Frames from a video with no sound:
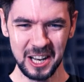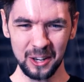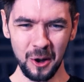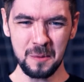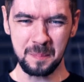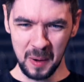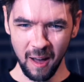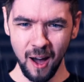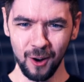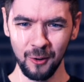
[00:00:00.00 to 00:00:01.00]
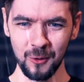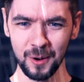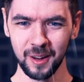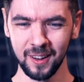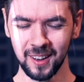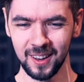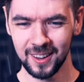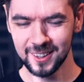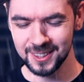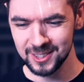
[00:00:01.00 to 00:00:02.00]
Low blow?
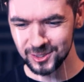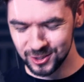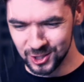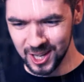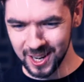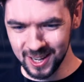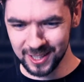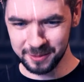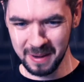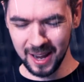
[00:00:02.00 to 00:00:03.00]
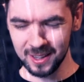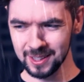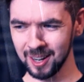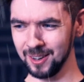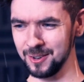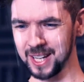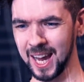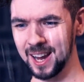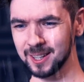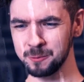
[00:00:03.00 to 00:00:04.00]
Jeez, man.
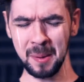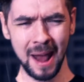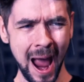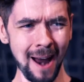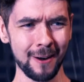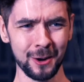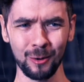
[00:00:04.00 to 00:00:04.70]
Okay, it's been hard,